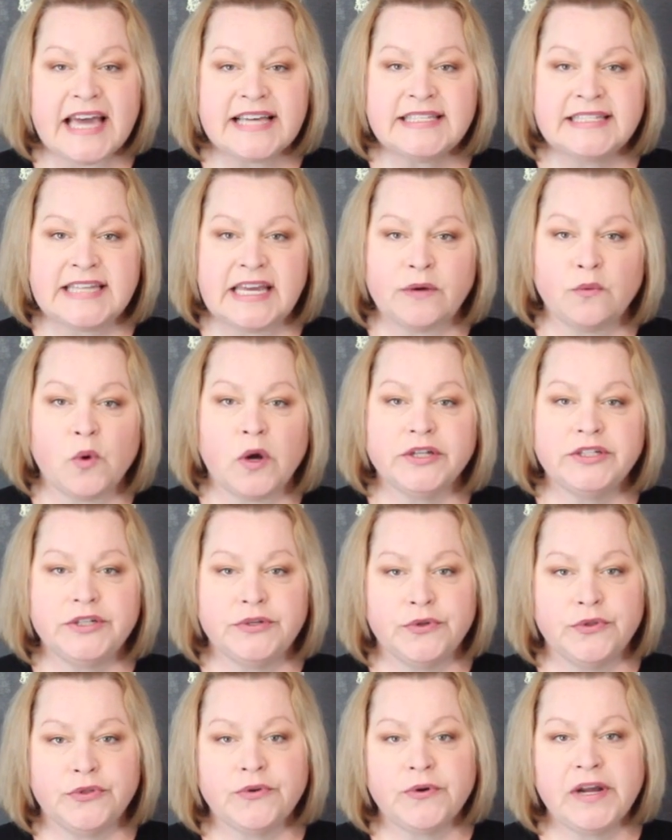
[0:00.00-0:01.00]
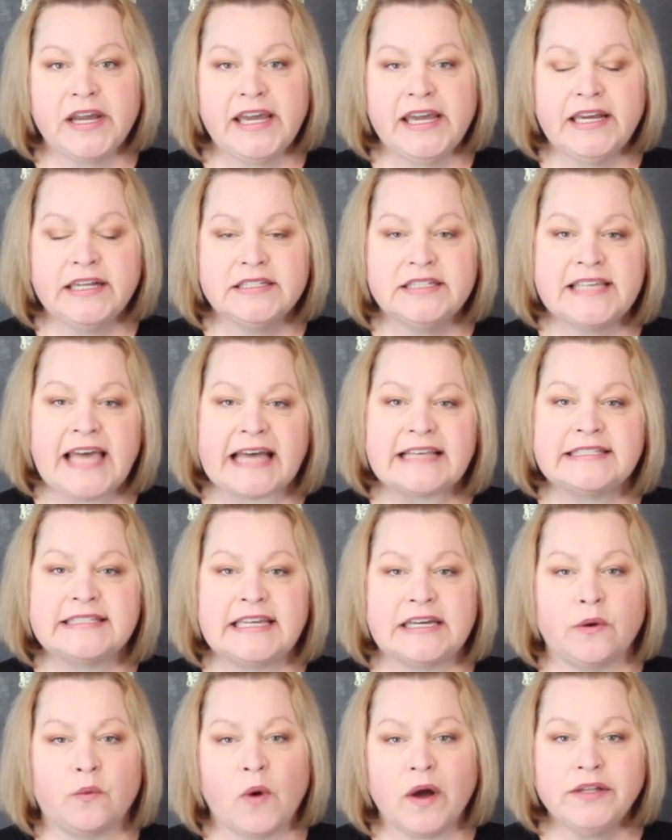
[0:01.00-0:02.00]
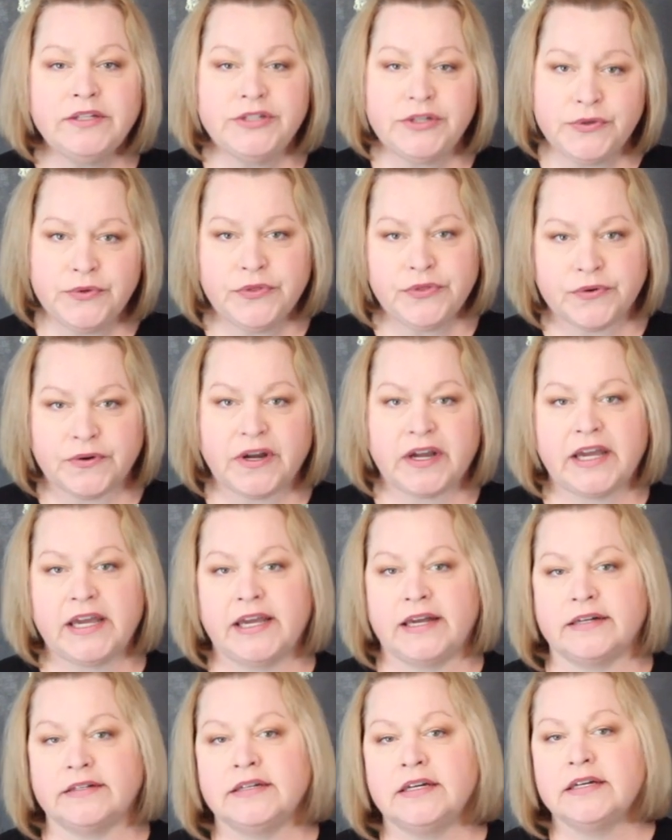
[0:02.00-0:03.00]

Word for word: Testing one, two, three. Testing one, two, three.